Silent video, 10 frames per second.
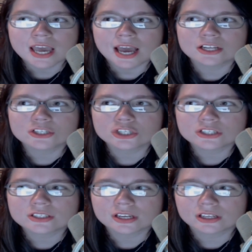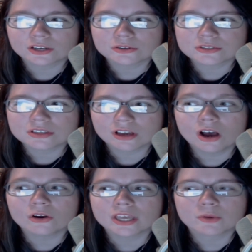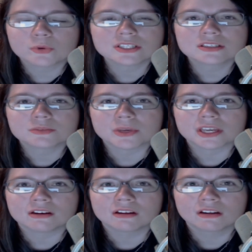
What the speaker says: And she just kind of goes, oh, okay, what's this mean?